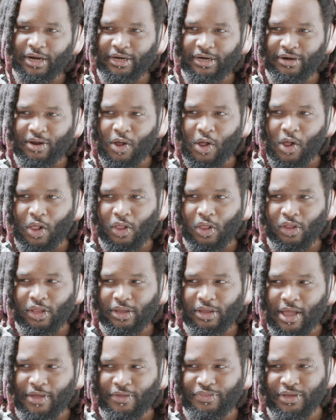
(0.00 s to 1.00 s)
at
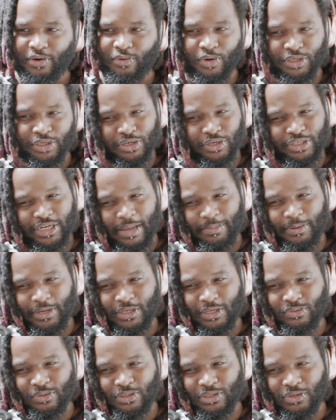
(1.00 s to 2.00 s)
all how the original
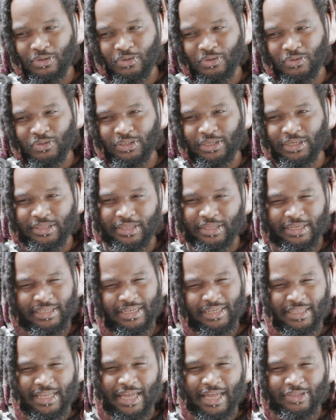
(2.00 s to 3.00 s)
Japanese was used and
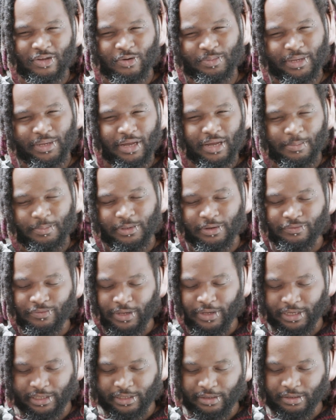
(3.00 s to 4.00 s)
things like that. There'd be a couple of
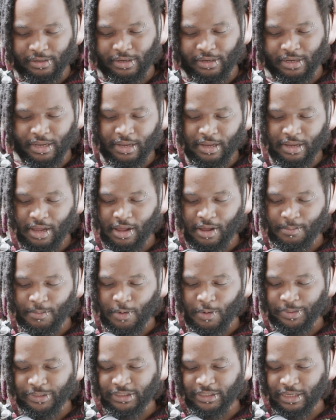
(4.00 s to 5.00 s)
little
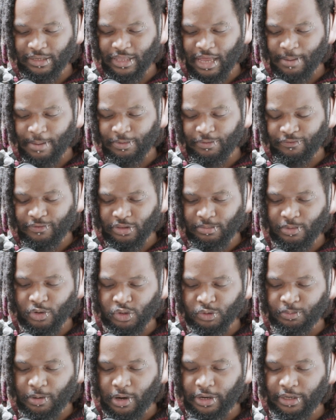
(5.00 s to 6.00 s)
moments like that. But for the
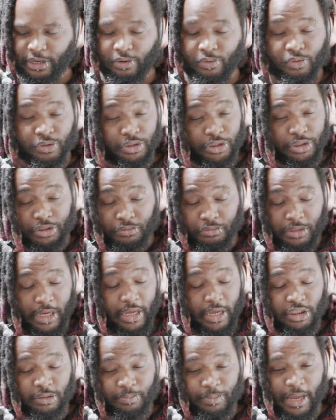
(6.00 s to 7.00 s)
most part, it was just,
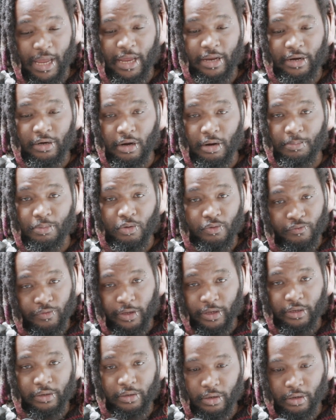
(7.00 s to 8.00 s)
Japan
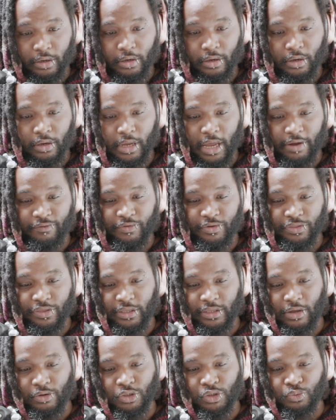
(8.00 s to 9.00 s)
approving
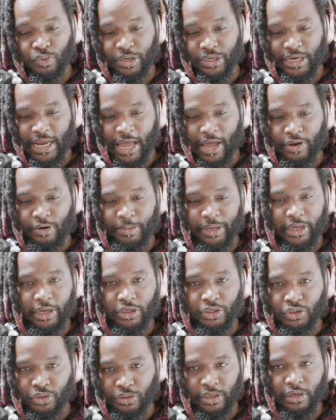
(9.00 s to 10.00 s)
everything that was written down,
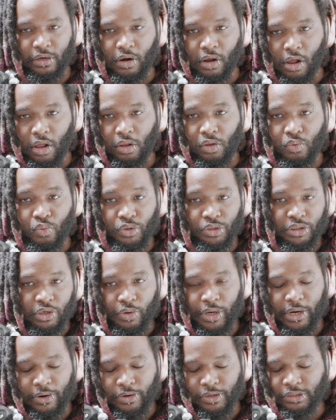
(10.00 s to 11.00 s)
making sure that it all was
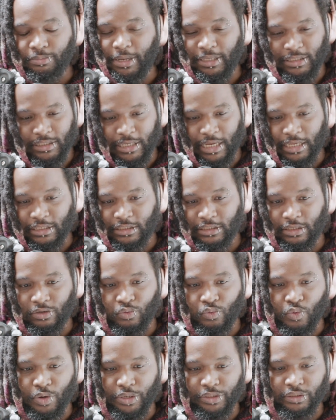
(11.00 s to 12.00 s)
coherent, made sense,
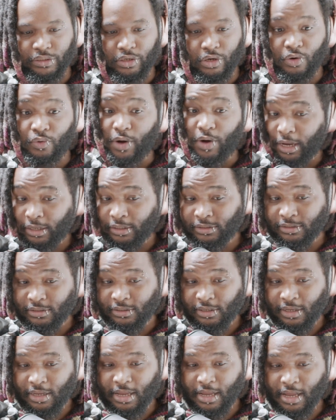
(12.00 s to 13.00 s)
and was
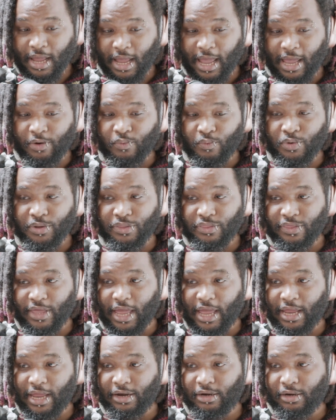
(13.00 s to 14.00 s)
correct, and would
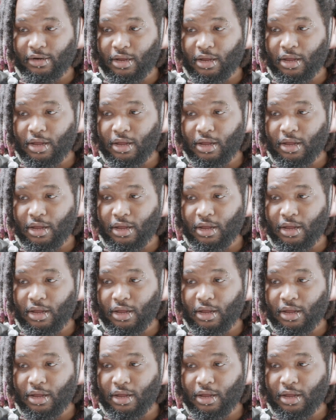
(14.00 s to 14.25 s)
then